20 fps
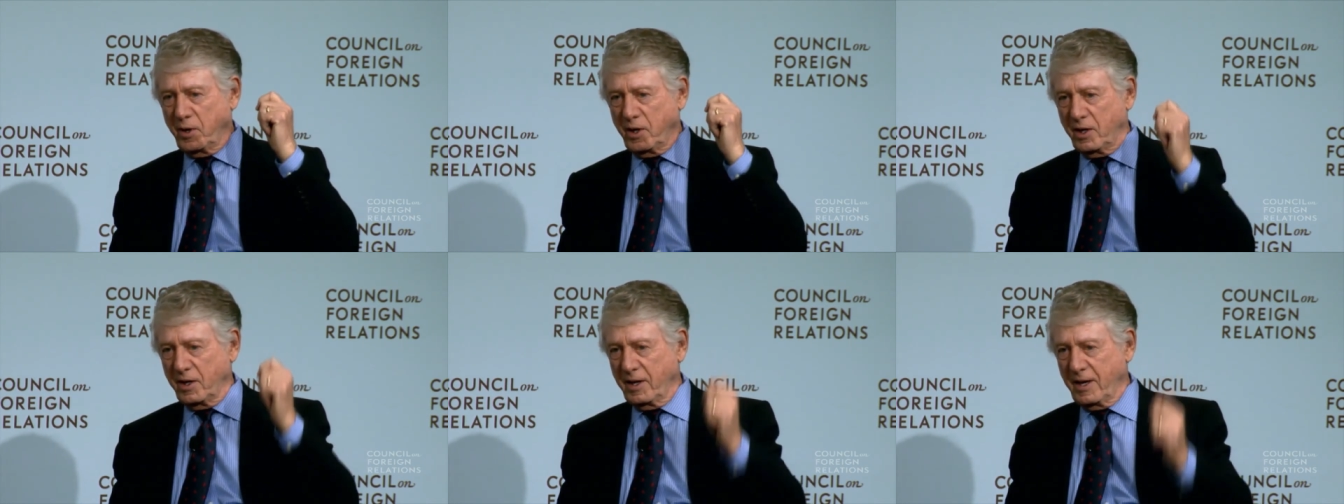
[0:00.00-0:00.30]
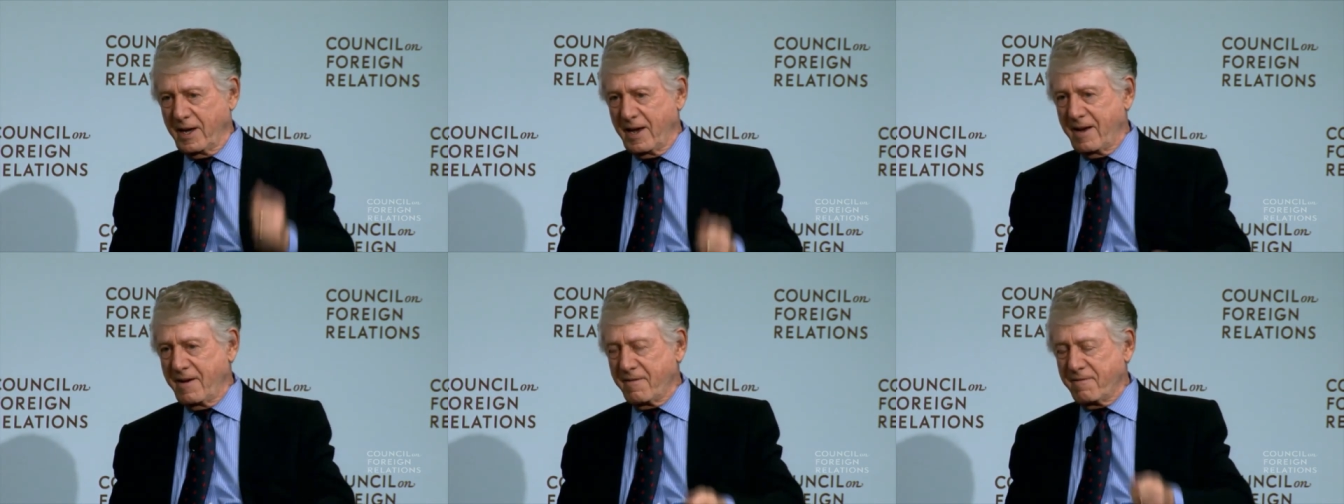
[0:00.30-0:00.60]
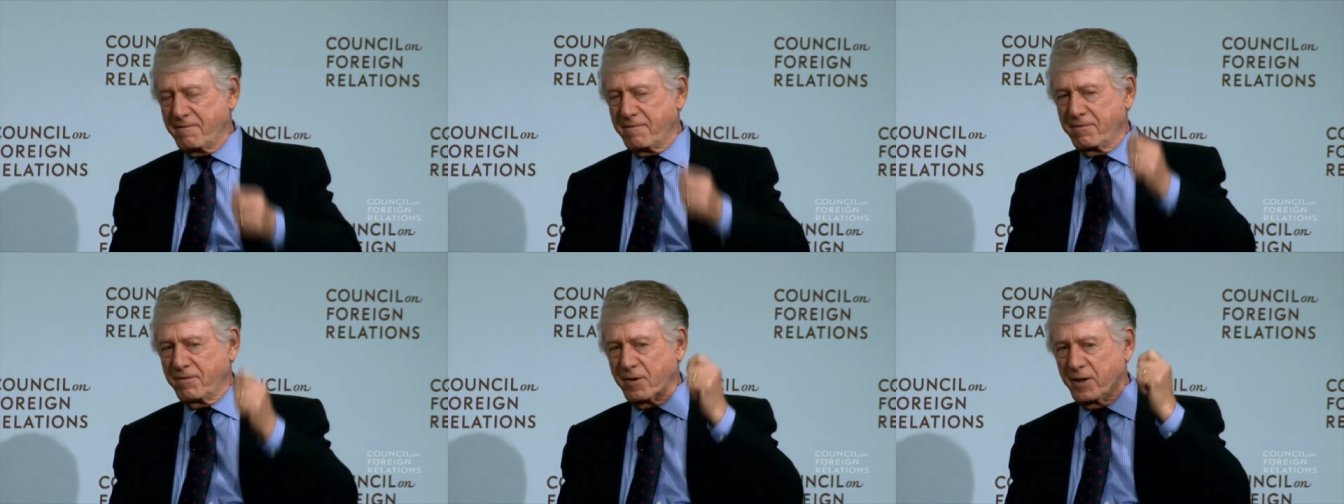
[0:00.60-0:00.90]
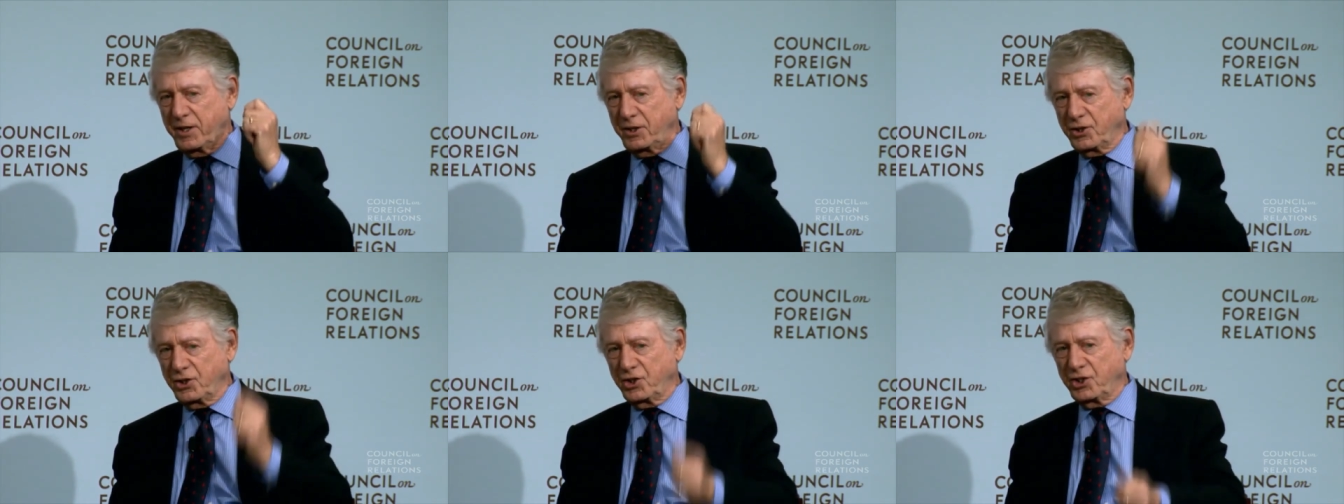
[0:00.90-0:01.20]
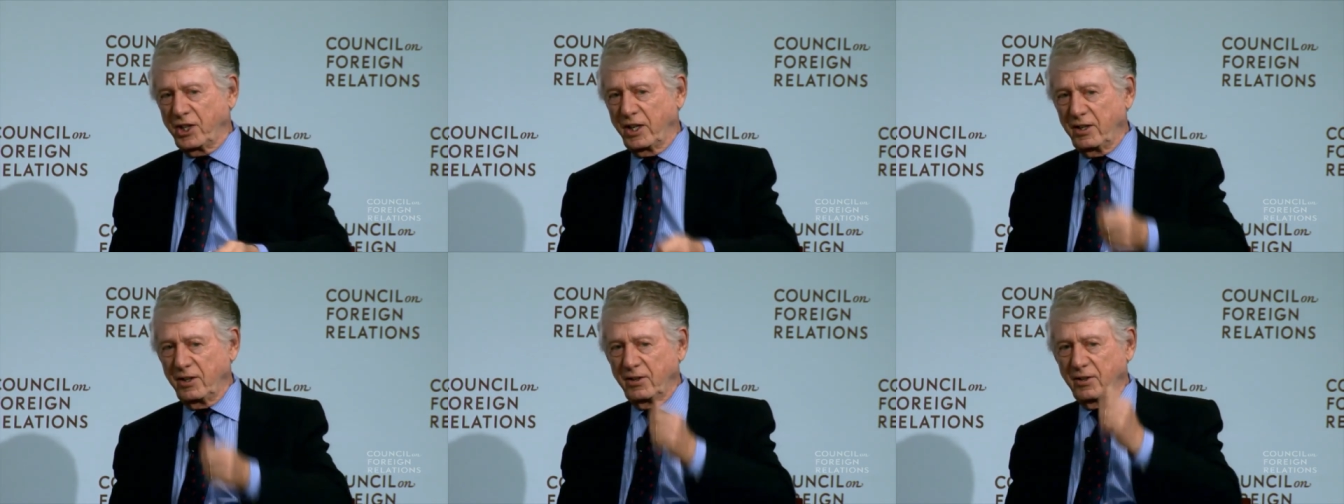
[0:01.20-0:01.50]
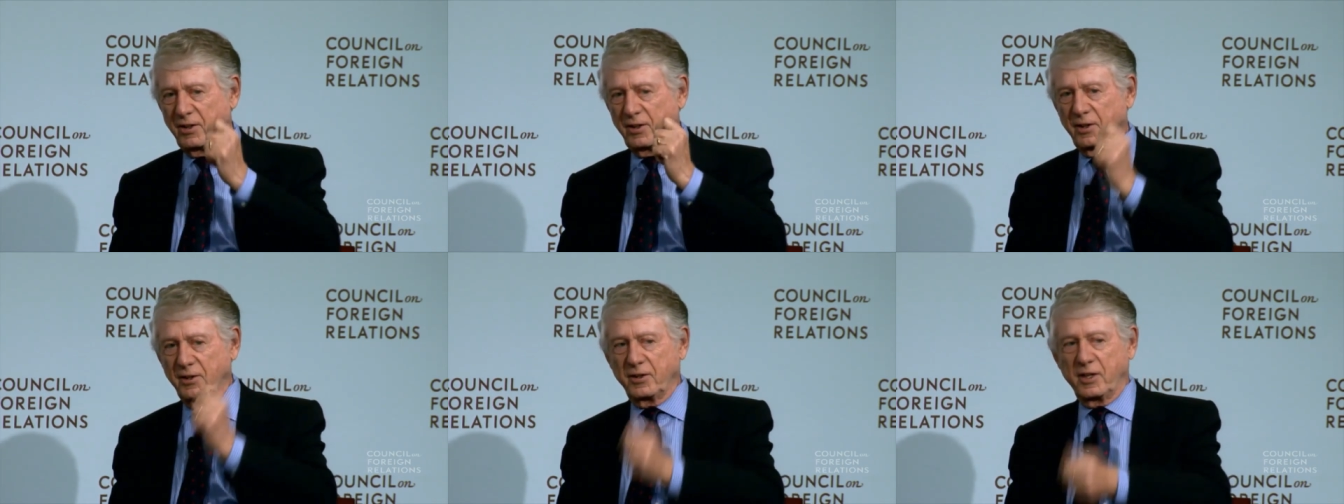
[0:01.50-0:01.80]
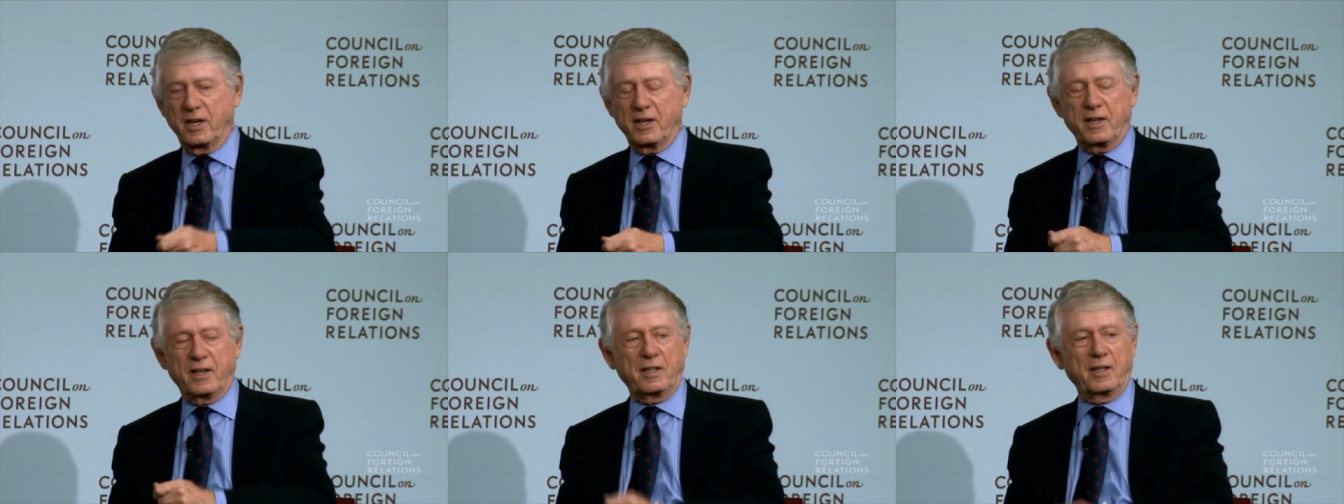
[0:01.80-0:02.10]
on every single
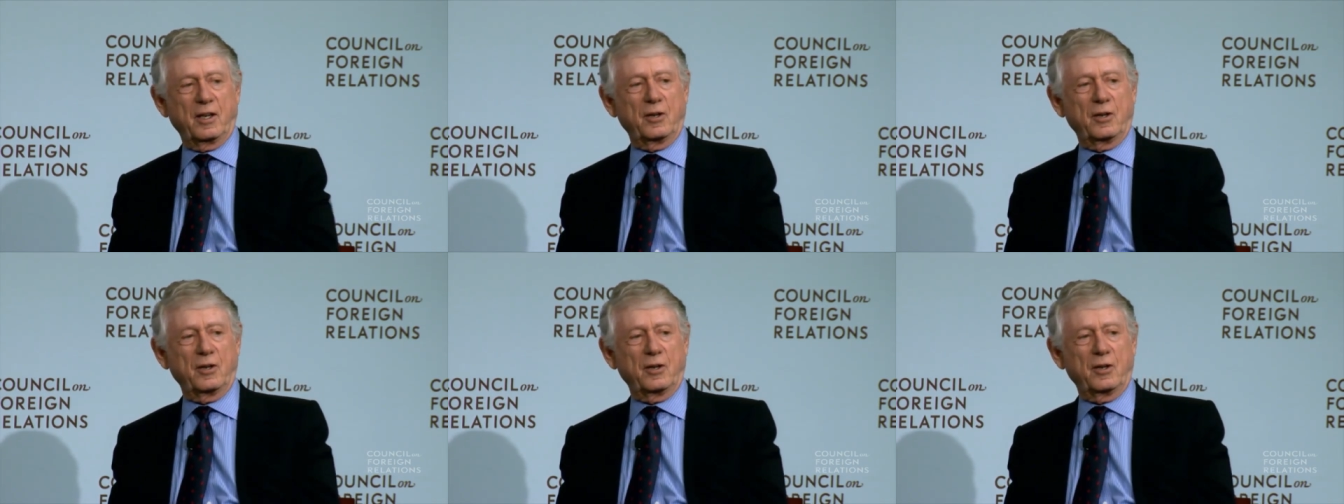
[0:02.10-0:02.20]
night.